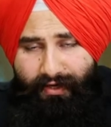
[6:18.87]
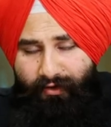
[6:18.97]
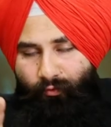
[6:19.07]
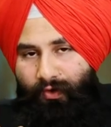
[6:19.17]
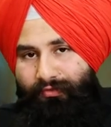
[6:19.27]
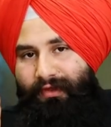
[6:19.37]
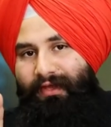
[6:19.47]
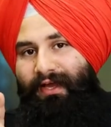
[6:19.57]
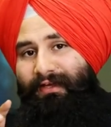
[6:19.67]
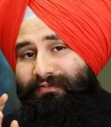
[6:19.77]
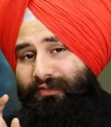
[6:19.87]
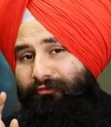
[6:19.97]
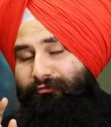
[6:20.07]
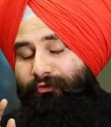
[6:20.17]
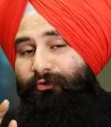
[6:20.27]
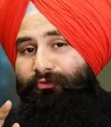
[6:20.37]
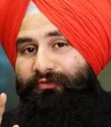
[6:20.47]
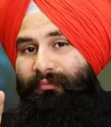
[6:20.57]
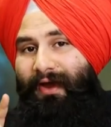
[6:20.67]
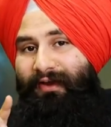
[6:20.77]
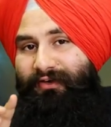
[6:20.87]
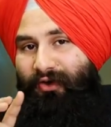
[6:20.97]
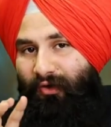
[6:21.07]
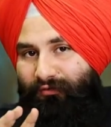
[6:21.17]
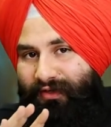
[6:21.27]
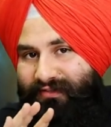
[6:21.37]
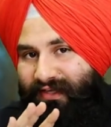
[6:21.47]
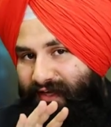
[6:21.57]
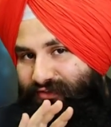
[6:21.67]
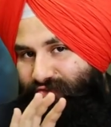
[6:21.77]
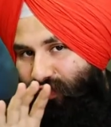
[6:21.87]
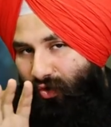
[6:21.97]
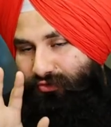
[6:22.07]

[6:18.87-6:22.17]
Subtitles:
And one thing, guys, confused mind always says no,